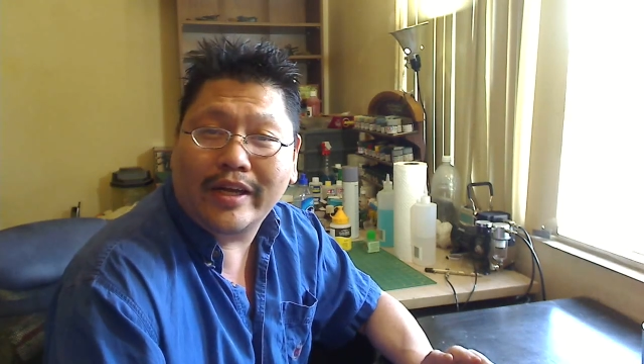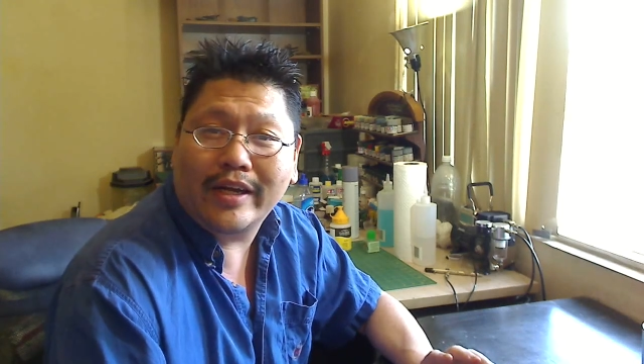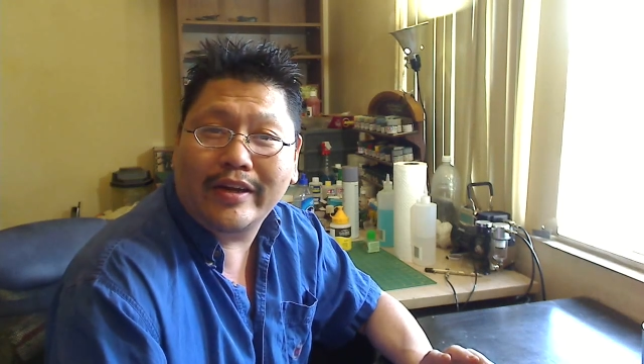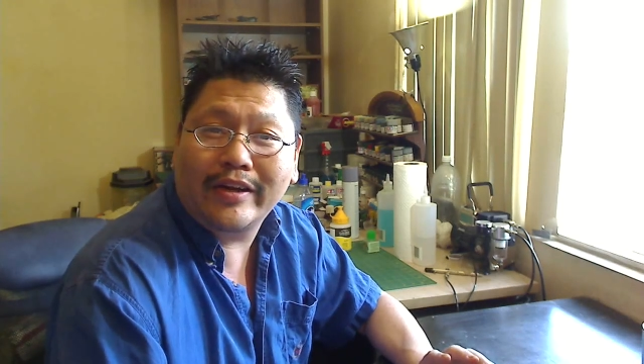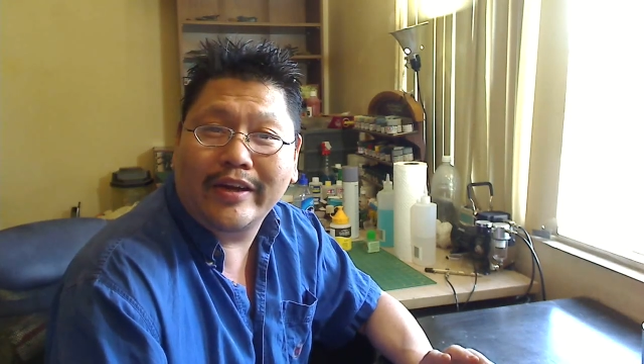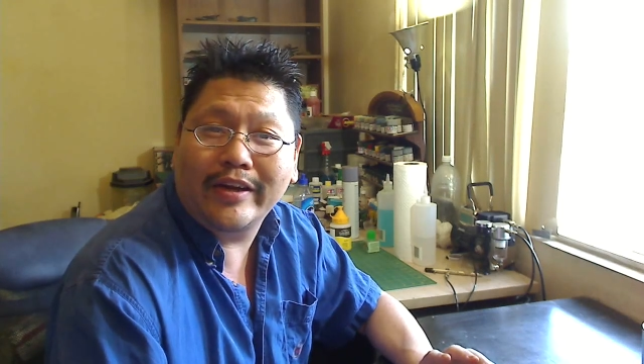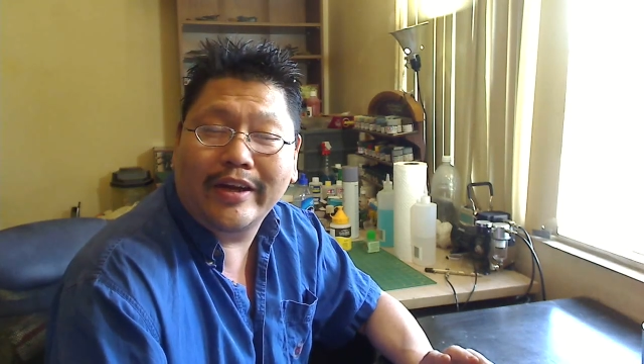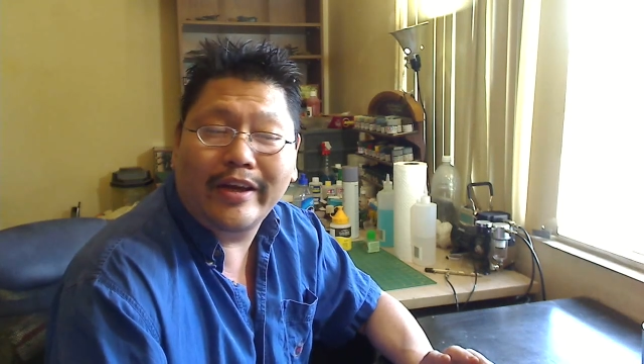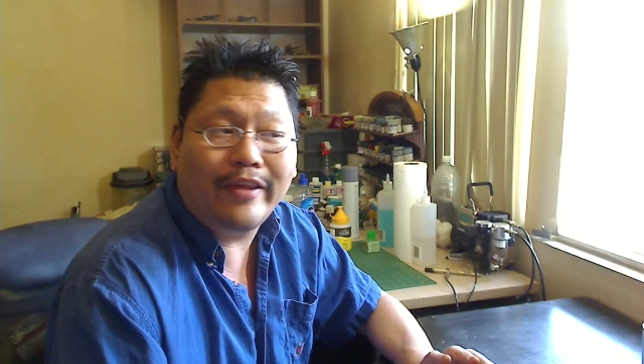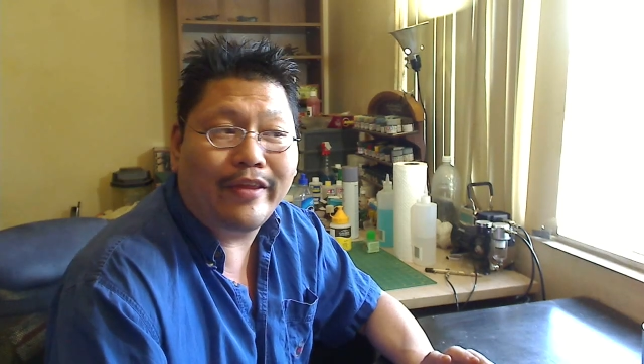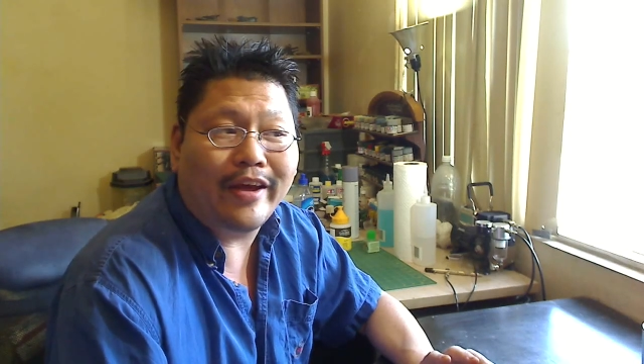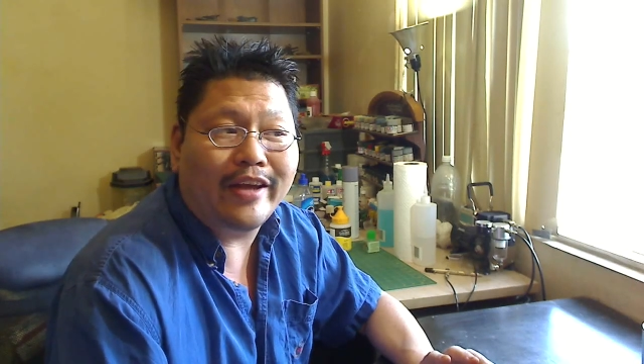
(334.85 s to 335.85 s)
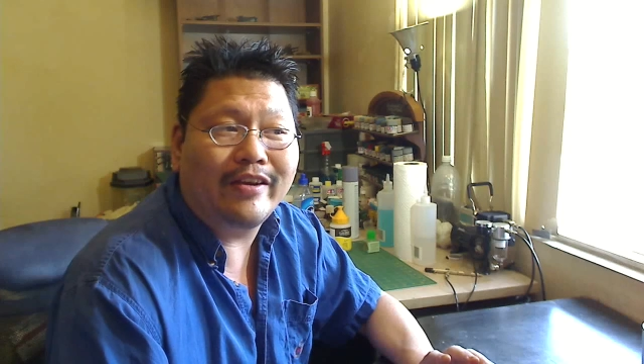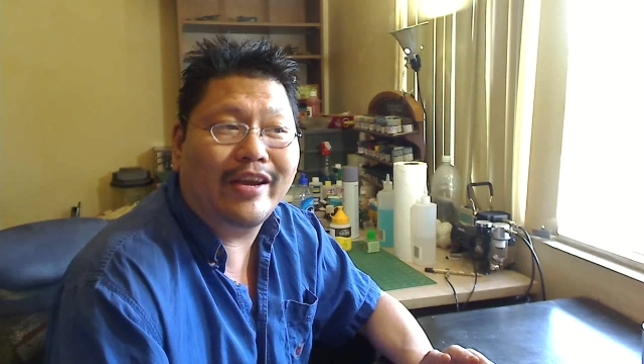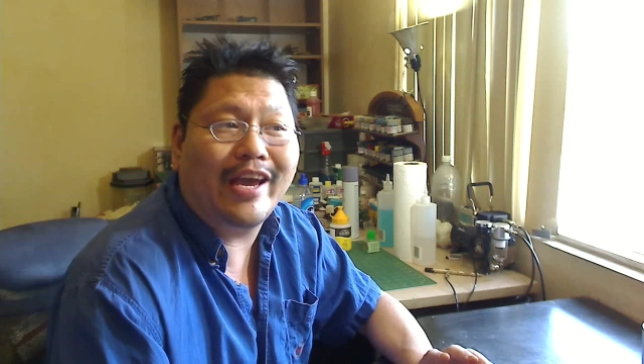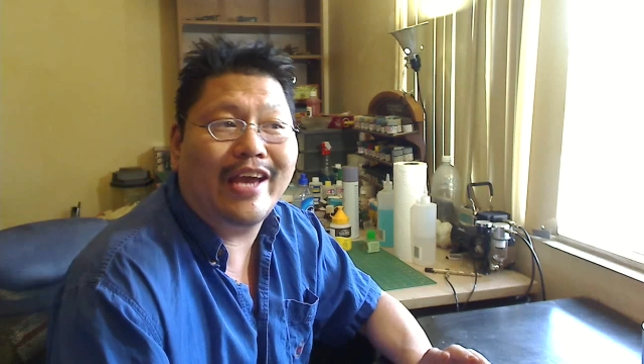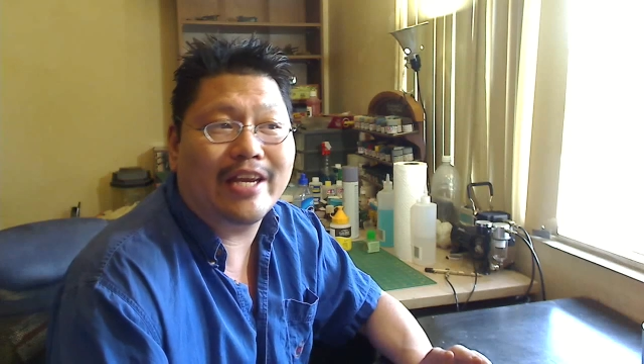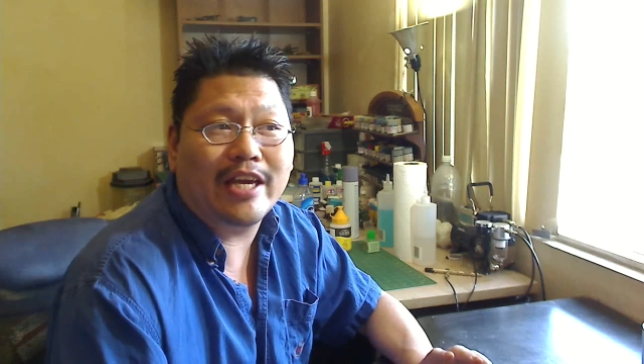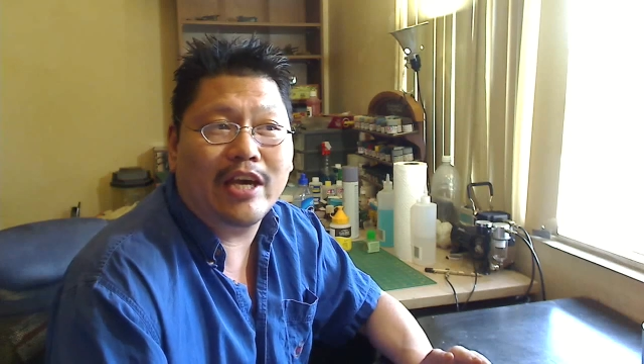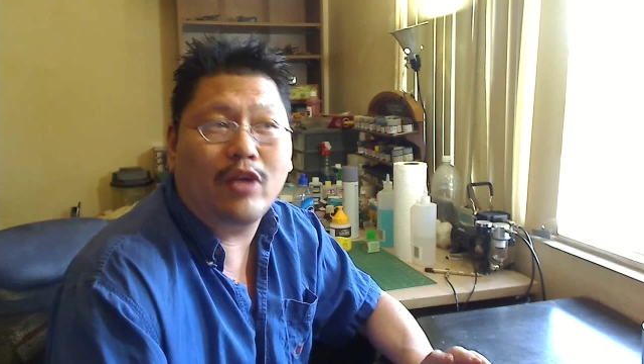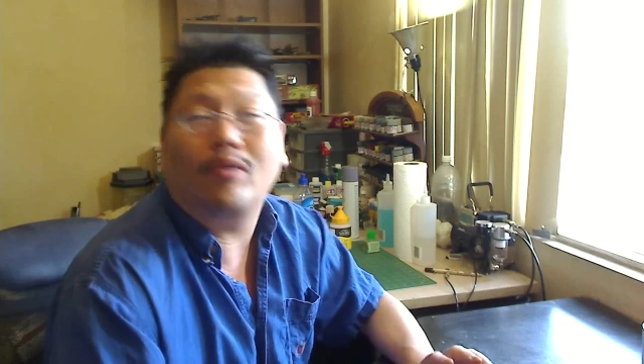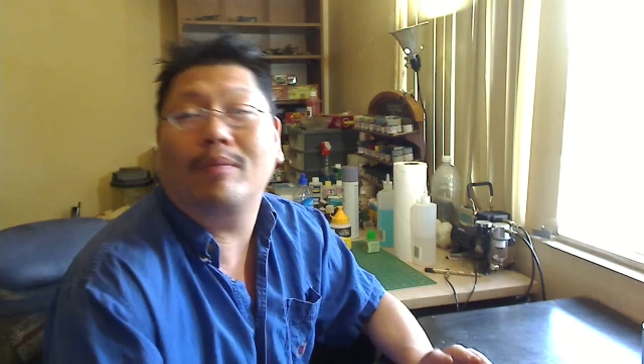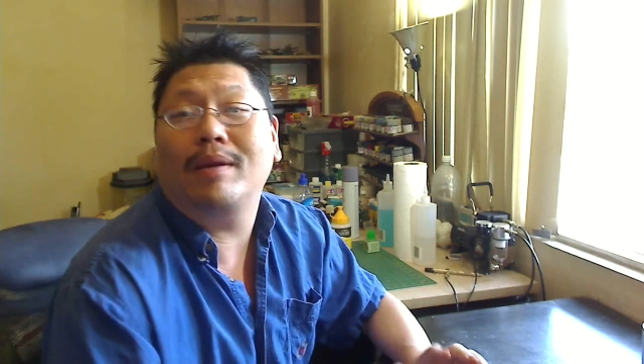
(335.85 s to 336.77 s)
that you can't get,